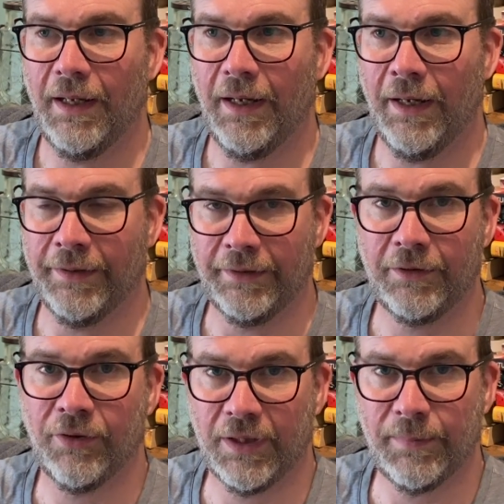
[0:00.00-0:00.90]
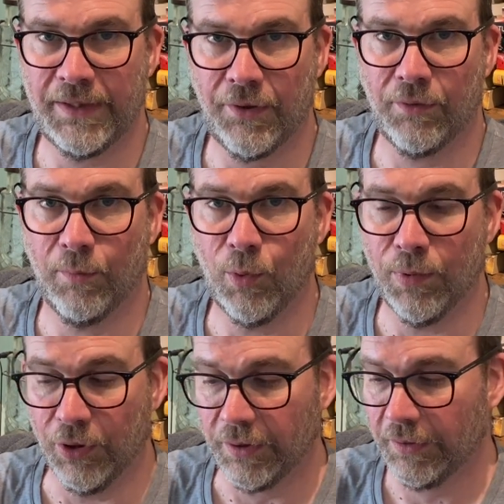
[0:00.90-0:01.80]
and an incredibly horrible
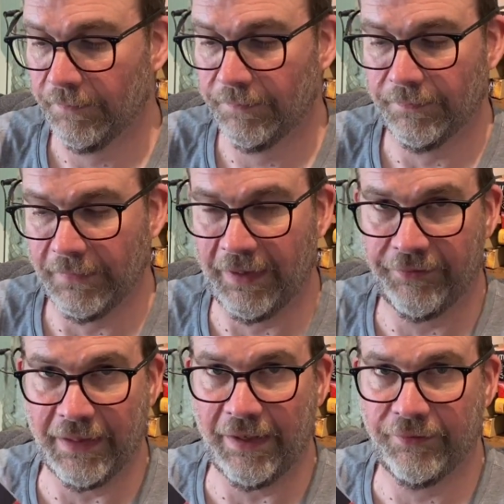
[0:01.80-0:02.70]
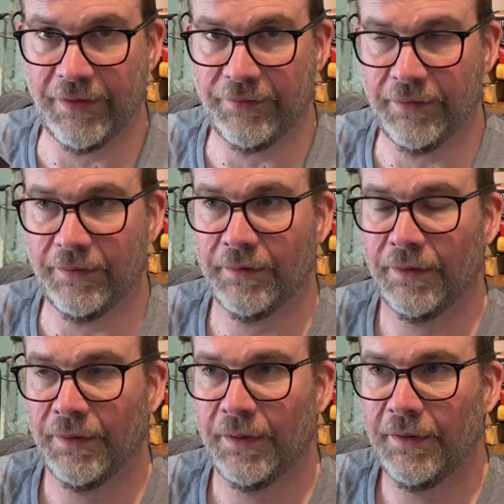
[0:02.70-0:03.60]
book, as this is.
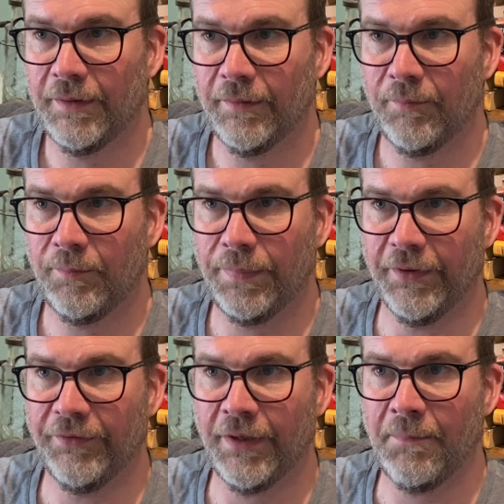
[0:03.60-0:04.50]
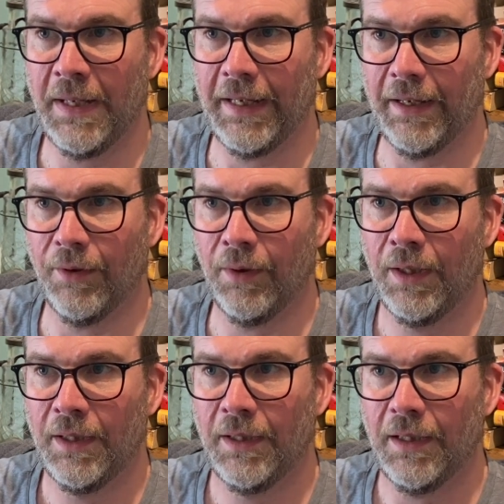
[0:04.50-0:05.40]
But somehow,
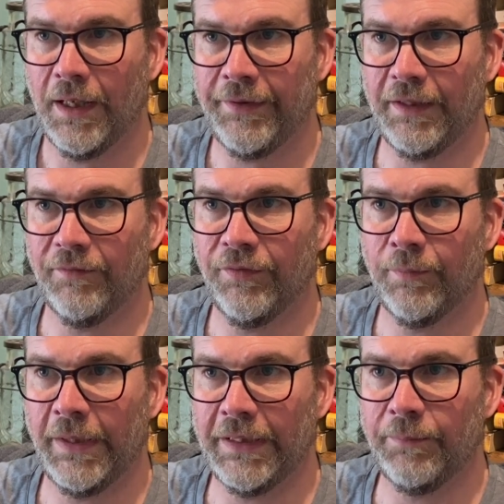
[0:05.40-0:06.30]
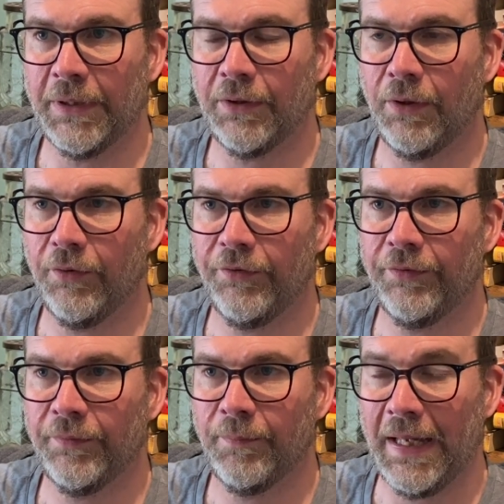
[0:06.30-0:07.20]
I think for me,
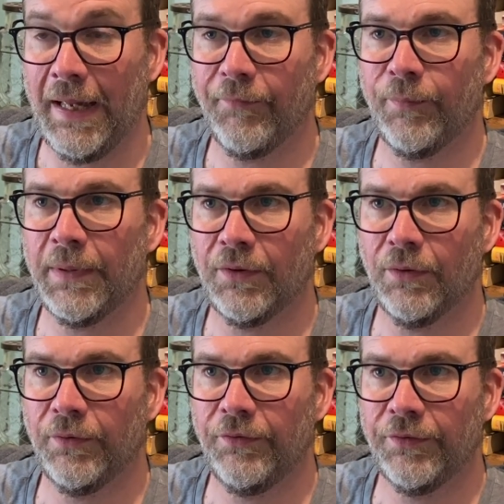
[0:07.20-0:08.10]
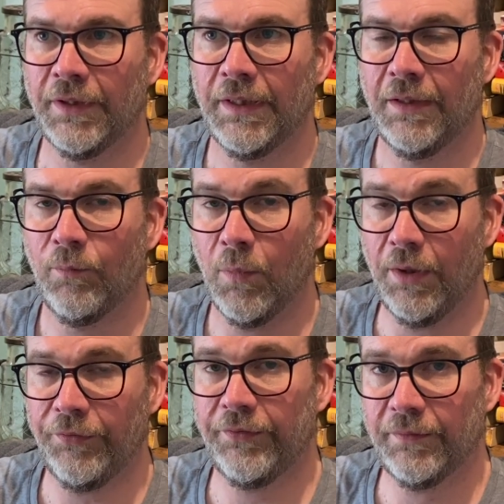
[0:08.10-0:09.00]
because
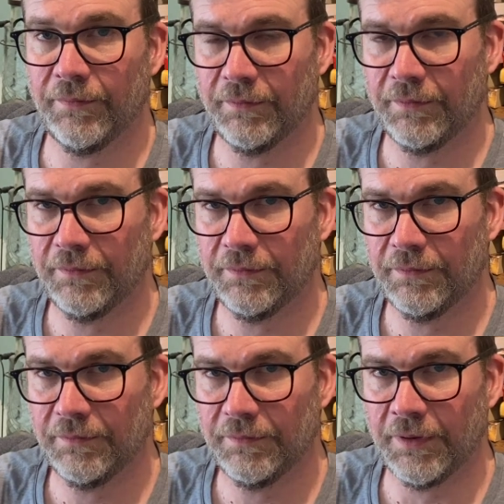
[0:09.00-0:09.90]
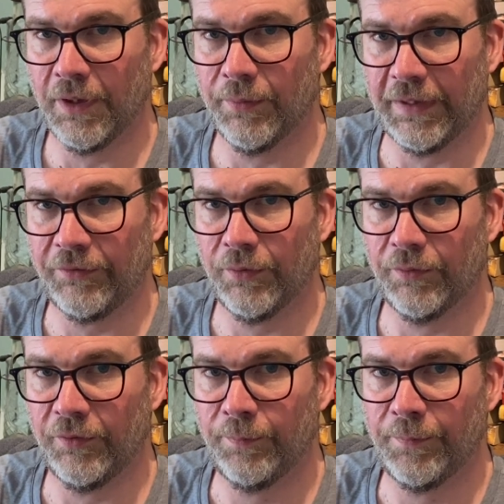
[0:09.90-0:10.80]
whilst The Girl Next
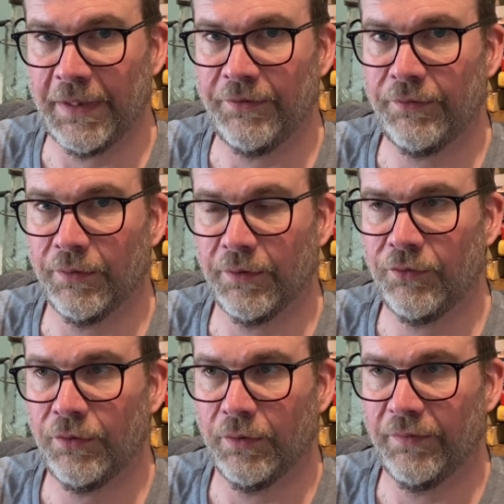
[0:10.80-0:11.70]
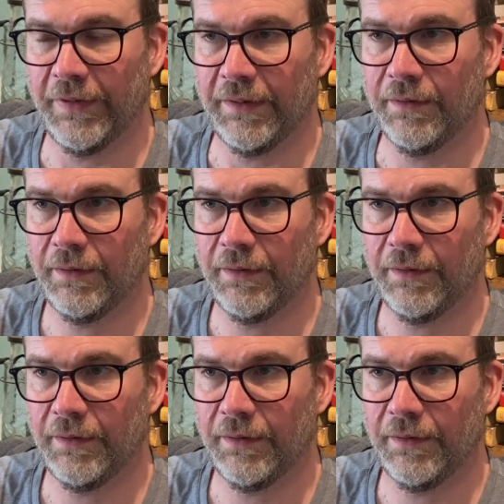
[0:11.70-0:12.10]
Door is based on a true event,